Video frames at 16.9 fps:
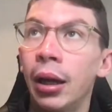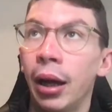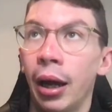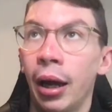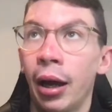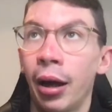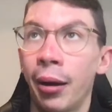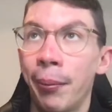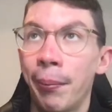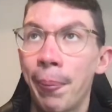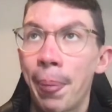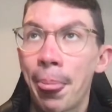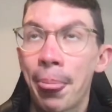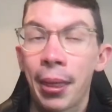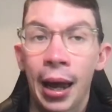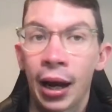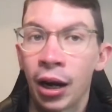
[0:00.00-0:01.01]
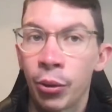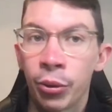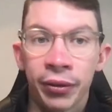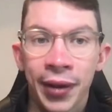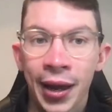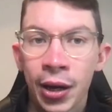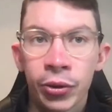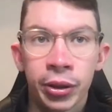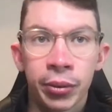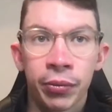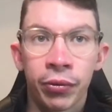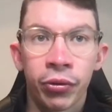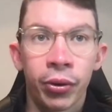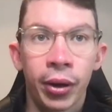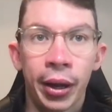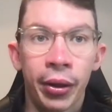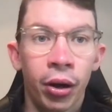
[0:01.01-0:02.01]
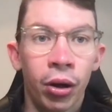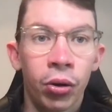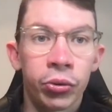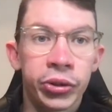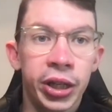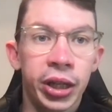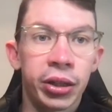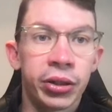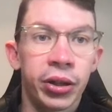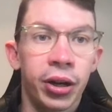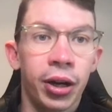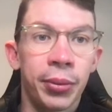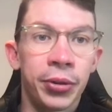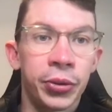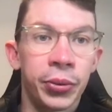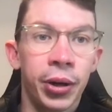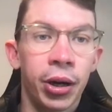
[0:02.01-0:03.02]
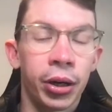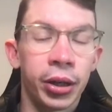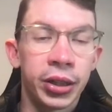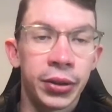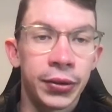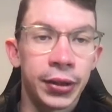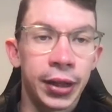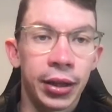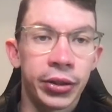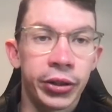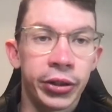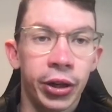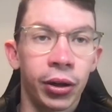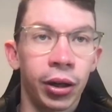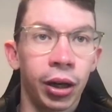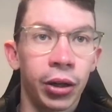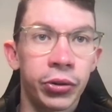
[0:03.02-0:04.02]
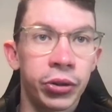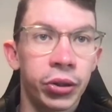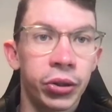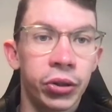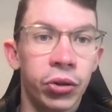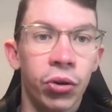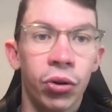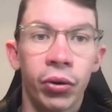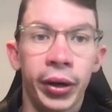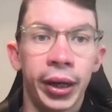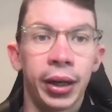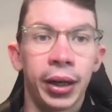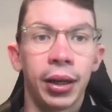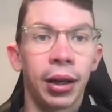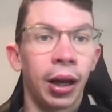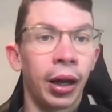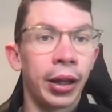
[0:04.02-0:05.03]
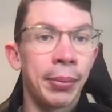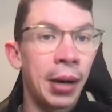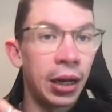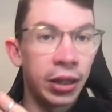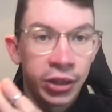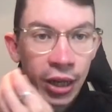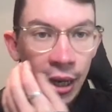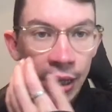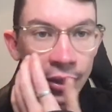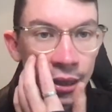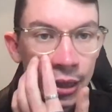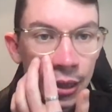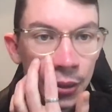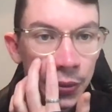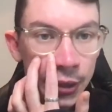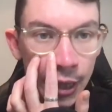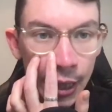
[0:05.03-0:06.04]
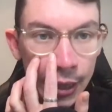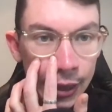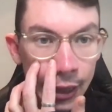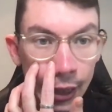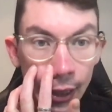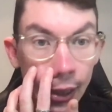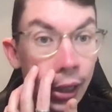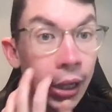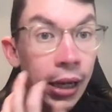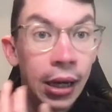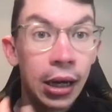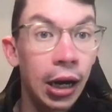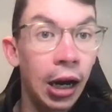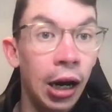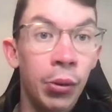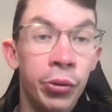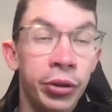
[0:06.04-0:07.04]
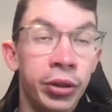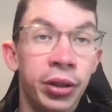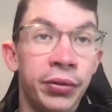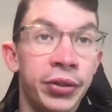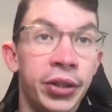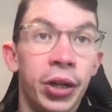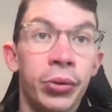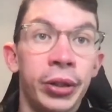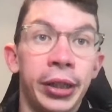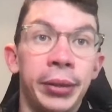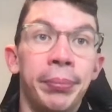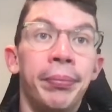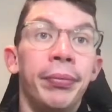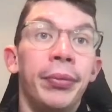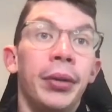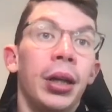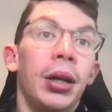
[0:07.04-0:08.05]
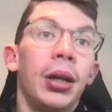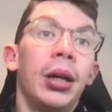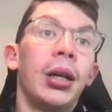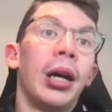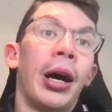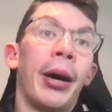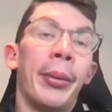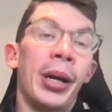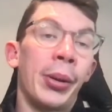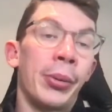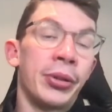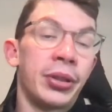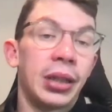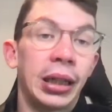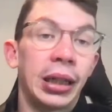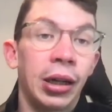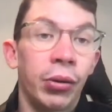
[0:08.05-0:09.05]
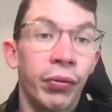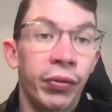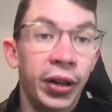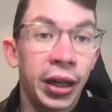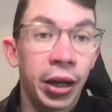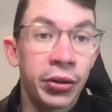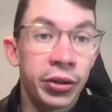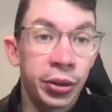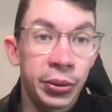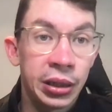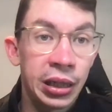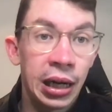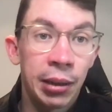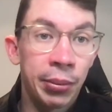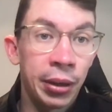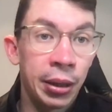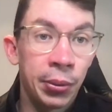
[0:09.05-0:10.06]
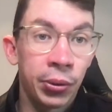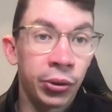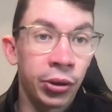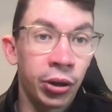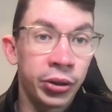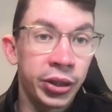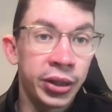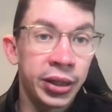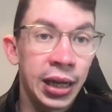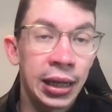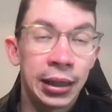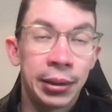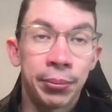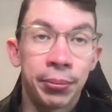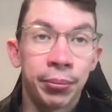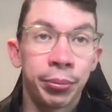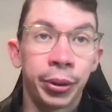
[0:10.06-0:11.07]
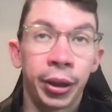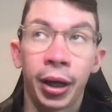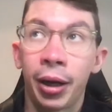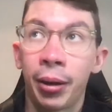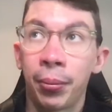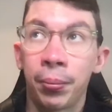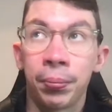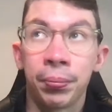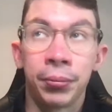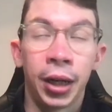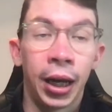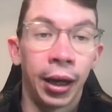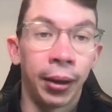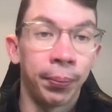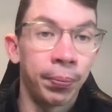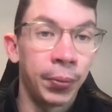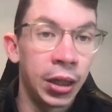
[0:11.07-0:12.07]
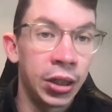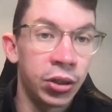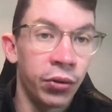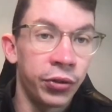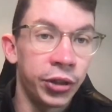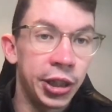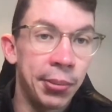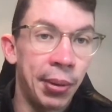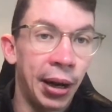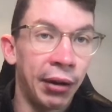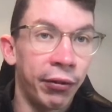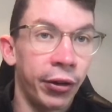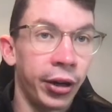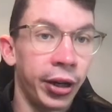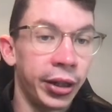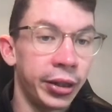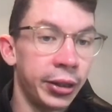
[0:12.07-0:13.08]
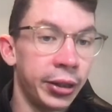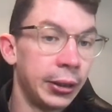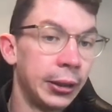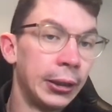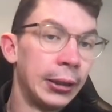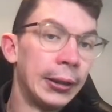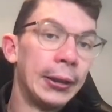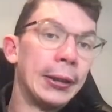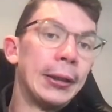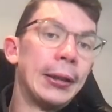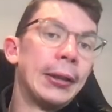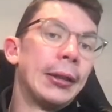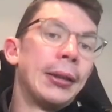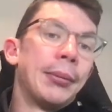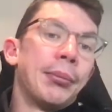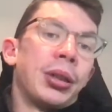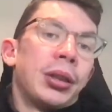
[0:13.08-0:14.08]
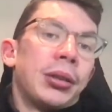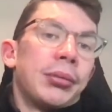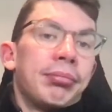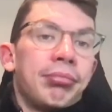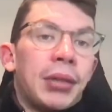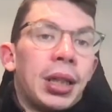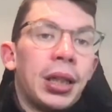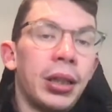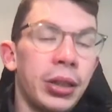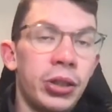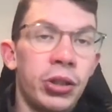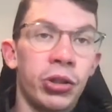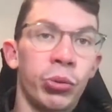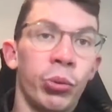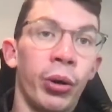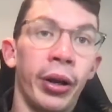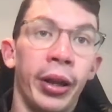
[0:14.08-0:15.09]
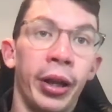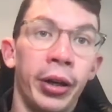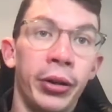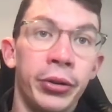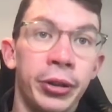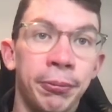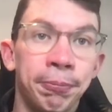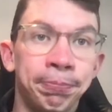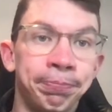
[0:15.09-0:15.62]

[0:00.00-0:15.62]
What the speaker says: And I would have held him throughout the whole time as well because he was getting so close to scoring. Like the amount of chances he was taking, I wouldn't have sold him. And I was think on videos I was telling people not to sell him, but yeah, it's obviously backfired. But it's just one of those.